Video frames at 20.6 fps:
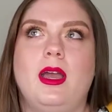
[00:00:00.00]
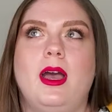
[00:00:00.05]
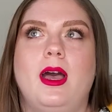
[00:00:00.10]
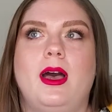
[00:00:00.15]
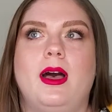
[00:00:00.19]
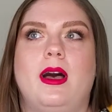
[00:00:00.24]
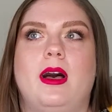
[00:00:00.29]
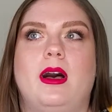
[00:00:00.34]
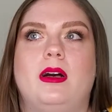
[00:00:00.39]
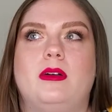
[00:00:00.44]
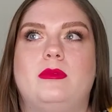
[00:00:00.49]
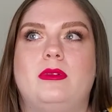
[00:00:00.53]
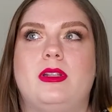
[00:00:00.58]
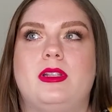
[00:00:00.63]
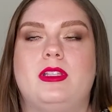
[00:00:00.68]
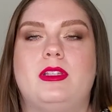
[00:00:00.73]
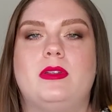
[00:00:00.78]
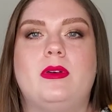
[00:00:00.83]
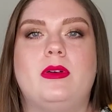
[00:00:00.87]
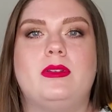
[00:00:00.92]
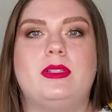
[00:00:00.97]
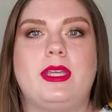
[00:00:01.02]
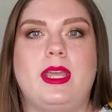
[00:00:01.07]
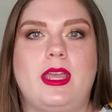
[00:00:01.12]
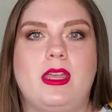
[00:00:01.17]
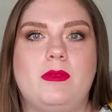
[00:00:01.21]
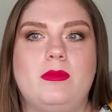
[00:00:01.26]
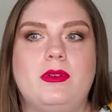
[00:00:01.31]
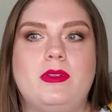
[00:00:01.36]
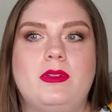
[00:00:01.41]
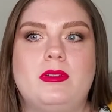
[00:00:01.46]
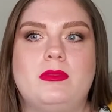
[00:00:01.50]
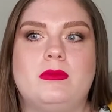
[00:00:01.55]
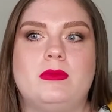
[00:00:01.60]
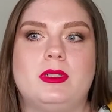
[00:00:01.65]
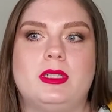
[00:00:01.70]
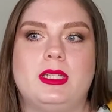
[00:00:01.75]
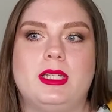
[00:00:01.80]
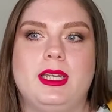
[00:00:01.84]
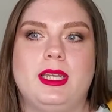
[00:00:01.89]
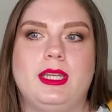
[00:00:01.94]
And so I was able to
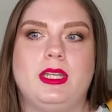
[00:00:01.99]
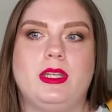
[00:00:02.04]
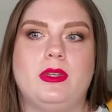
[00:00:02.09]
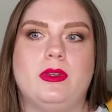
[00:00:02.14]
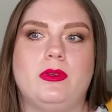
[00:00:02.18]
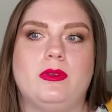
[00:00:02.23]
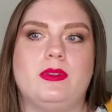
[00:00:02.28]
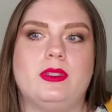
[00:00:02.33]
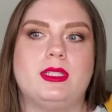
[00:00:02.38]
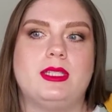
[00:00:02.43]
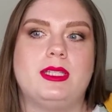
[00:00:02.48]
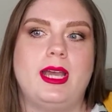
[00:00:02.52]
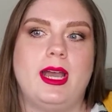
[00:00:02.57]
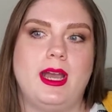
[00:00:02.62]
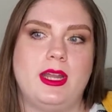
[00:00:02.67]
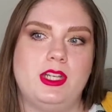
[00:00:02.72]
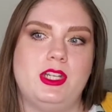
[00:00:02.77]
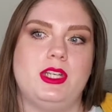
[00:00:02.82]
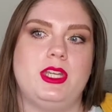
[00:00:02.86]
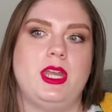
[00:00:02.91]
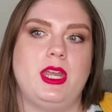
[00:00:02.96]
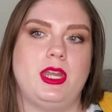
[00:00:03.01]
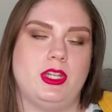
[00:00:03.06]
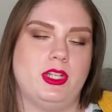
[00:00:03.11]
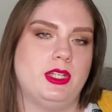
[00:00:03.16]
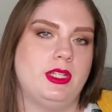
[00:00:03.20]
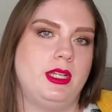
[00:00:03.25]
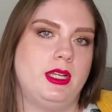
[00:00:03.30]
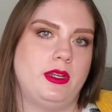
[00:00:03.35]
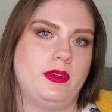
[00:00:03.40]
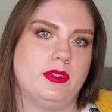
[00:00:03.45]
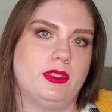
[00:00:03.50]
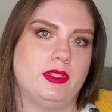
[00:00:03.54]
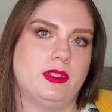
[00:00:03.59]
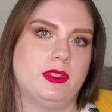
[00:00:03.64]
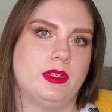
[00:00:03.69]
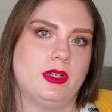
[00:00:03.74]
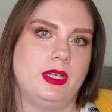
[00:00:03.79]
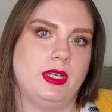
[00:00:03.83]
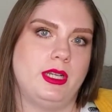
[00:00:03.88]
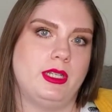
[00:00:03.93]
really use the education that I was
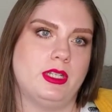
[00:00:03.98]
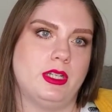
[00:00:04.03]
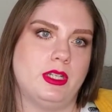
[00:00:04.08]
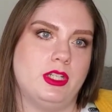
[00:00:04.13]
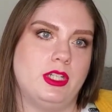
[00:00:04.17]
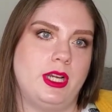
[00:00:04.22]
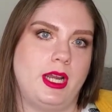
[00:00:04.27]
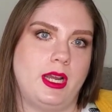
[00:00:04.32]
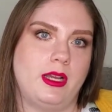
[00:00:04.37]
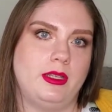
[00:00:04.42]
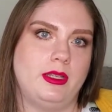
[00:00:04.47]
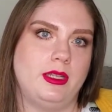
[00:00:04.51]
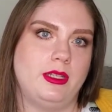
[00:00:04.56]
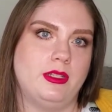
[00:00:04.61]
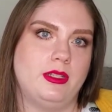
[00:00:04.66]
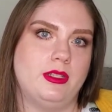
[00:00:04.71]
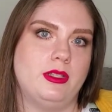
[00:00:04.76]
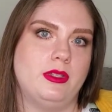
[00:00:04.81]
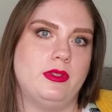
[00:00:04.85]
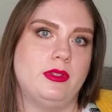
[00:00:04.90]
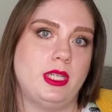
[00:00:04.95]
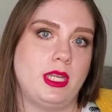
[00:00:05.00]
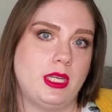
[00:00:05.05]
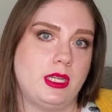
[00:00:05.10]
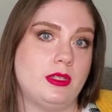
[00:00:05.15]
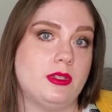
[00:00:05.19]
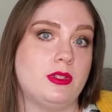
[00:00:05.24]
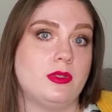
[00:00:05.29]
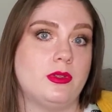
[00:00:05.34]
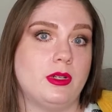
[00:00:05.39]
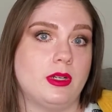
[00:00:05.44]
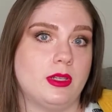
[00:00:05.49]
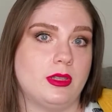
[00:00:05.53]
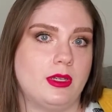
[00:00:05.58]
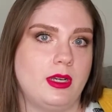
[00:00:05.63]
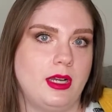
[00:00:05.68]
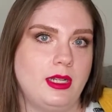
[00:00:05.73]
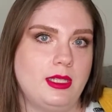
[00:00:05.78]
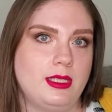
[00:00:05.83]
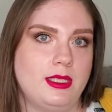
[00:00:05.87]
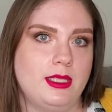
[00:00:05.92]
learning to challenge those eating disorder
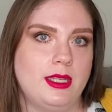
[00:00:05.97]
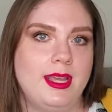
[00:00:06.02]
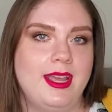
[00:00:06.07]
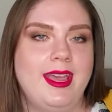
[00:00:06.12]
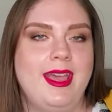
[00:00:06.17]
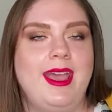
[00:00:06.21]
thoughts.